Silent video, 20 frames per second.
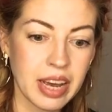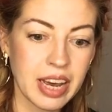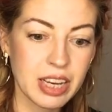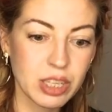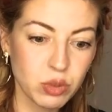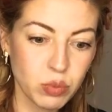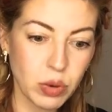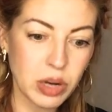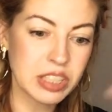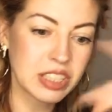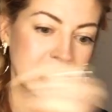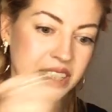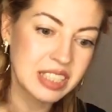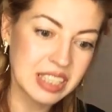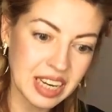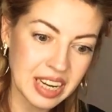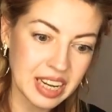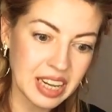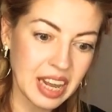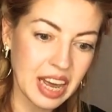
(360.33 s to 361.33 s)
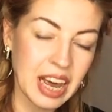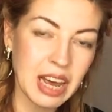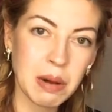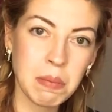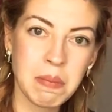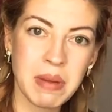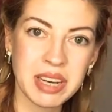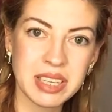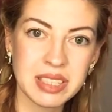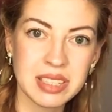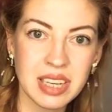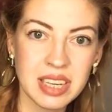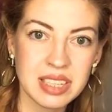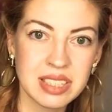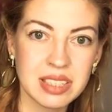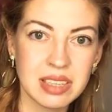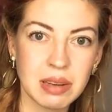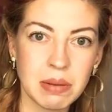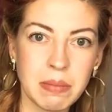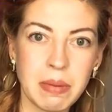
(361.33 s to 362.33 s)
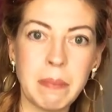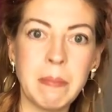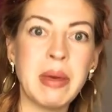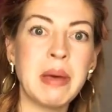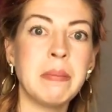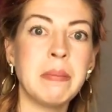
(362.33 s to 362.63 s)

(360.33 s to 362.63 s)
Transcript: is what's still in my system and